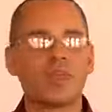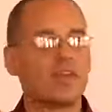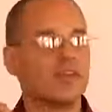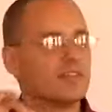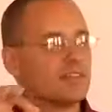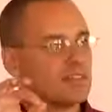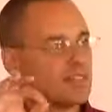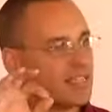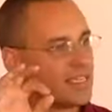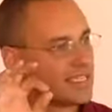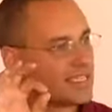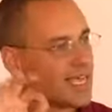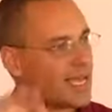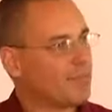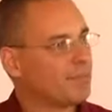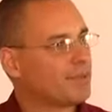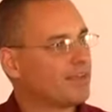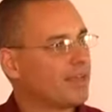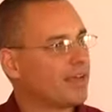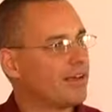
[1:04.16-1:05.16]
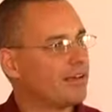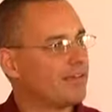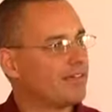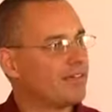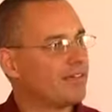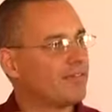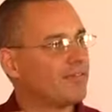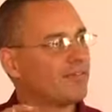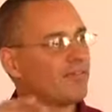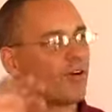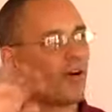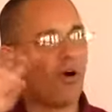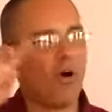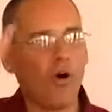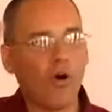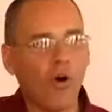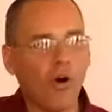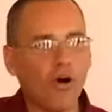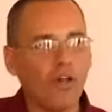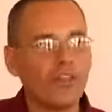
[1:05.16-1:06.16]
is the template for
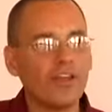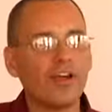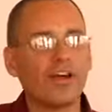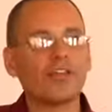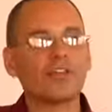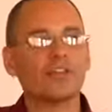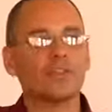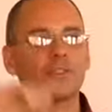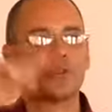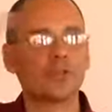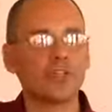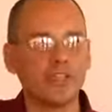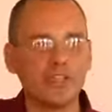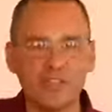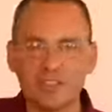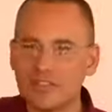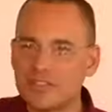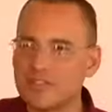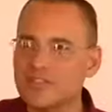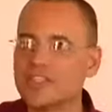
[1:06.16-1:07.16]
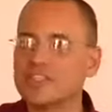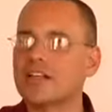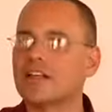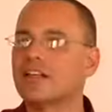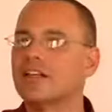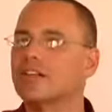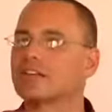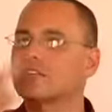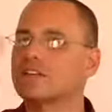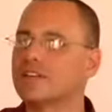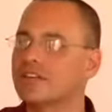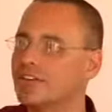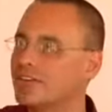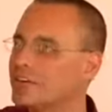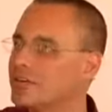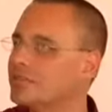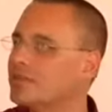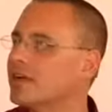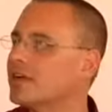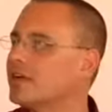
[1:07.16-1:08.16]
all the other trillions of cells in
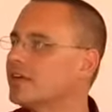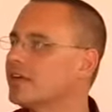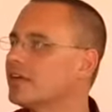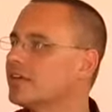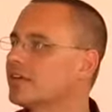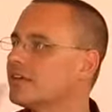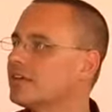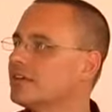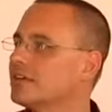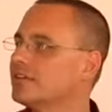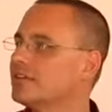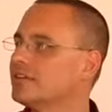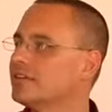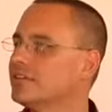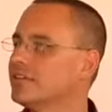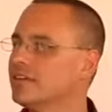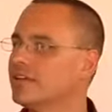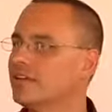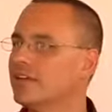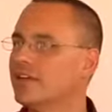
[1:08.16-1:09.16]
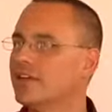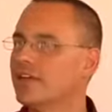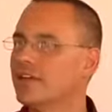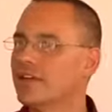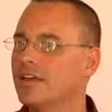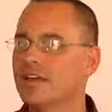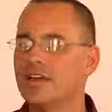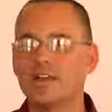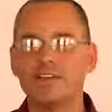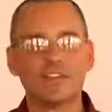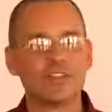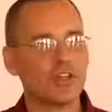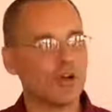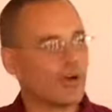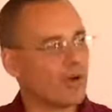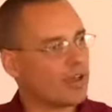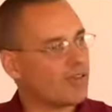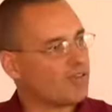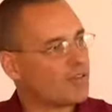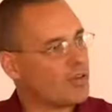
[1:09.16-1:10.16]
your body.
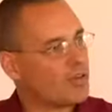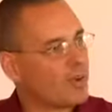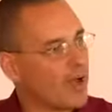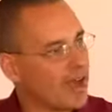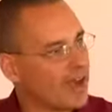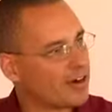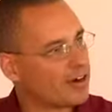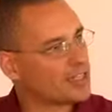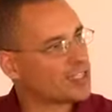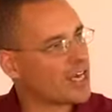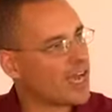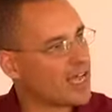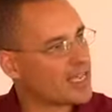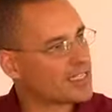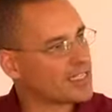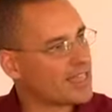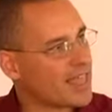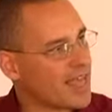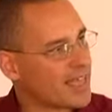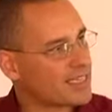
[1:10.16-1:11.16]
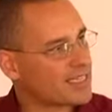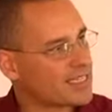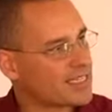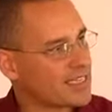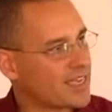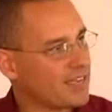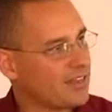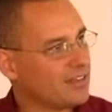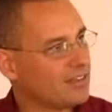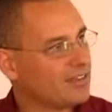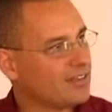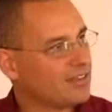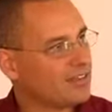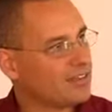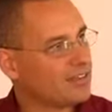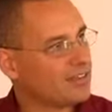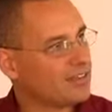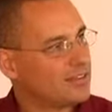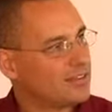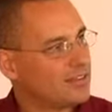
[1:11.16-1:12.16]
So if you energize that cell,
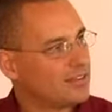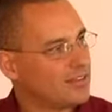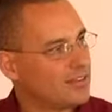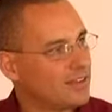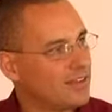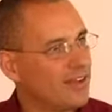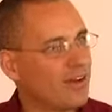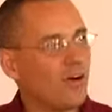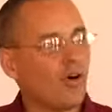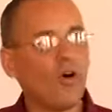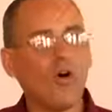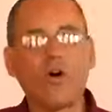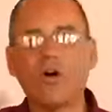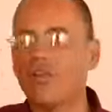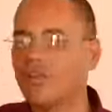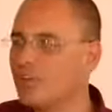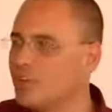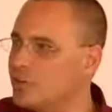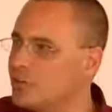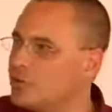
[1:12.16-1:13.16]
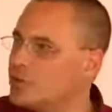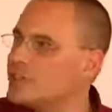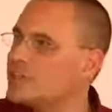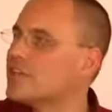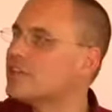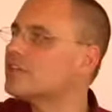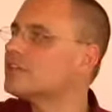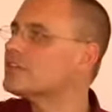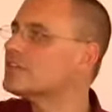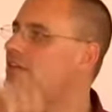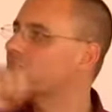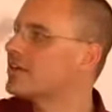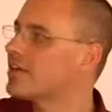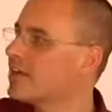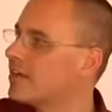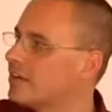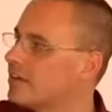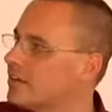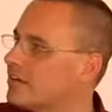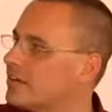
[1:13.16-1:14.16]
all the new cells that
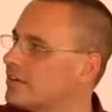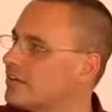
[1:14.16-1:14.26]
get